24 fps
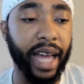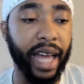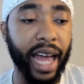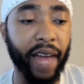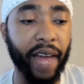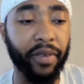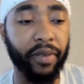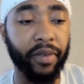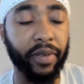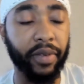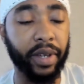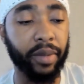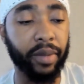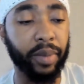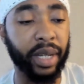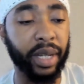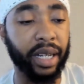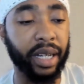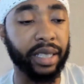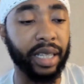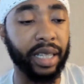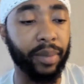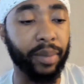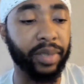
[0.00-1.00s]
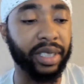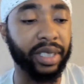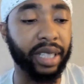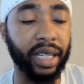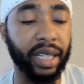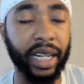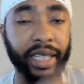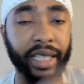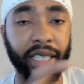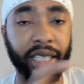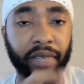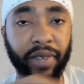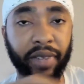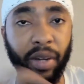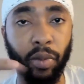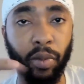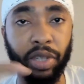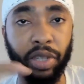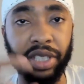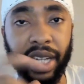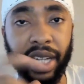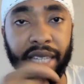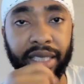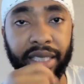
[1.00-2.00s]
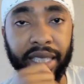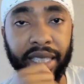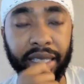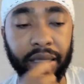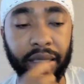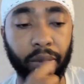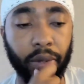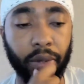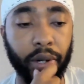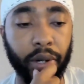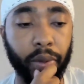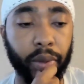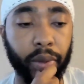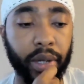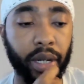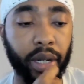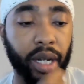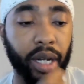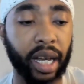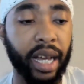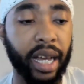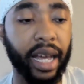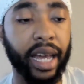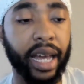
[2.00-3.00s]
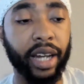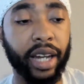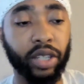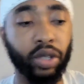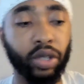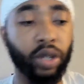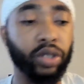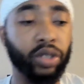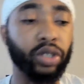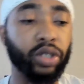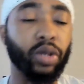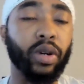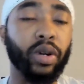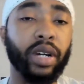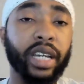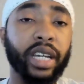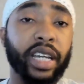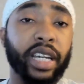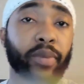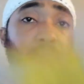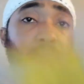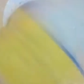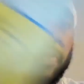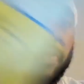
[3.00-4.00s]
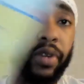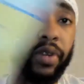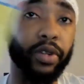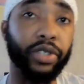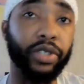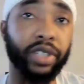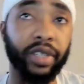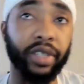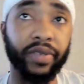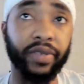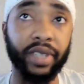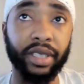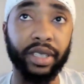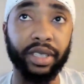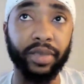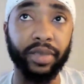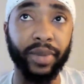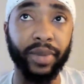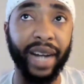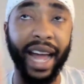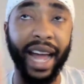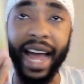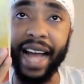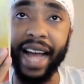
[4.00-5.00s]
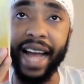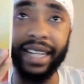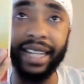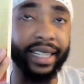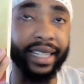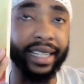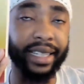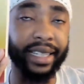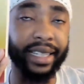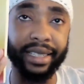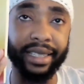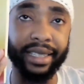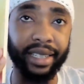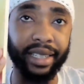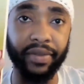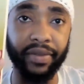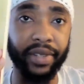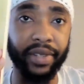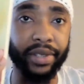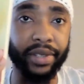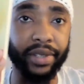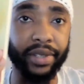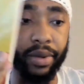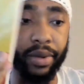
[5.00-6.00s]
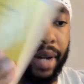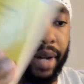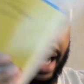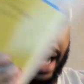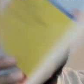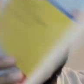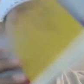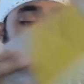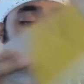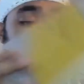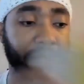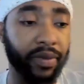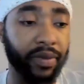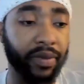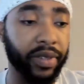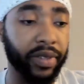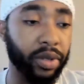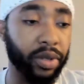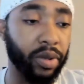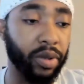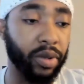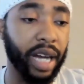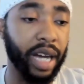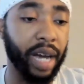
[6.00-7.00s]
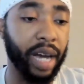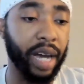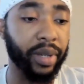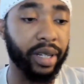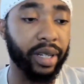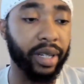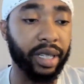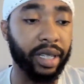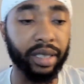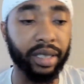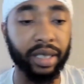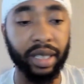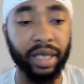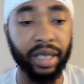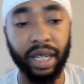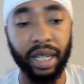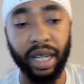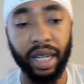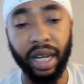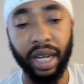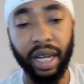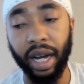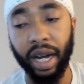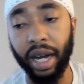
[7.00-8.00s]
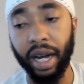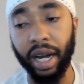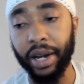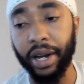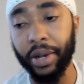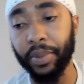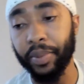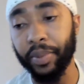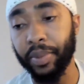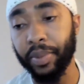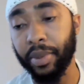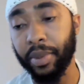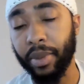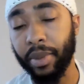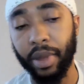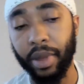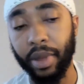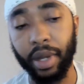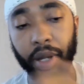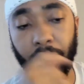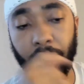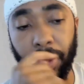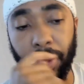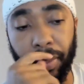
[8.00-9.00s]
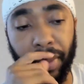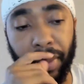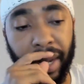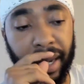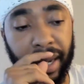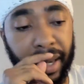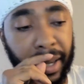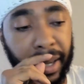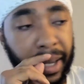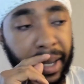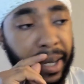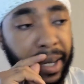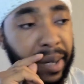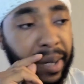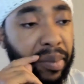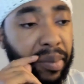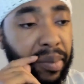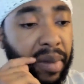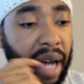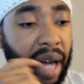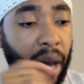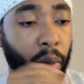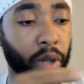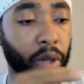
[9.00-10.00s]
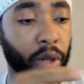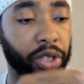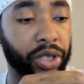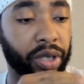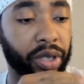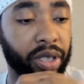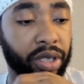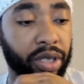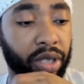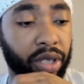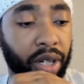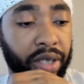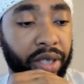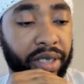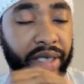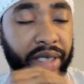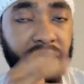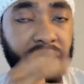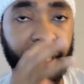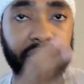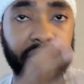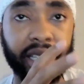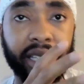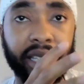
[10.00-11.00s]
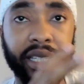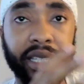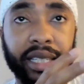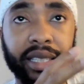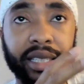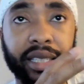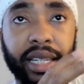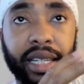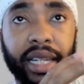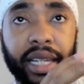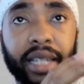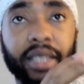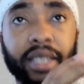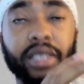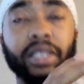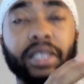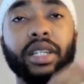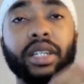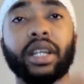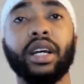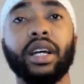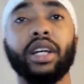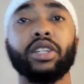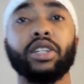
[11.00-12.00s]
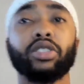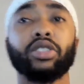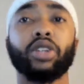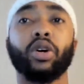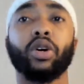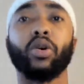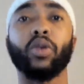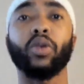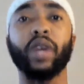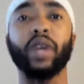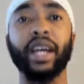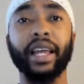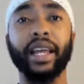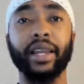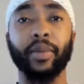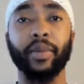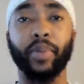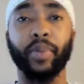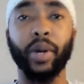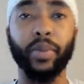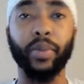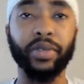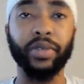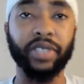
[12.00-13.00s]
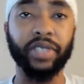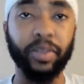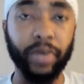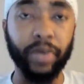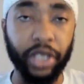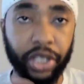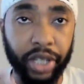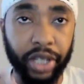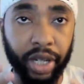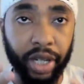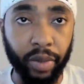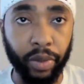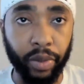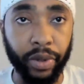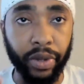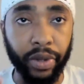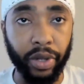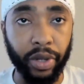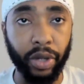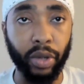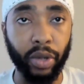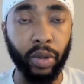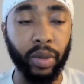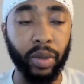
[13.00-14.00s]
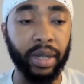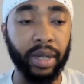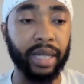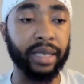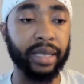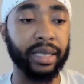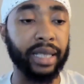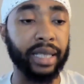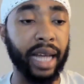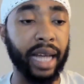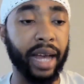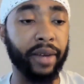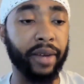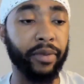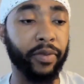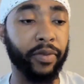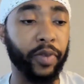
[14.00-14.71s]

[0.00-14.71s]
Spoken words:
of it, because I'm selective at which essays I want to read. And there's also an ebook version of this, but I had to get this in the physical. I had to get the physical copy of this. But I want you to start seeing these things. So, and the purpose of me sharing with you is not for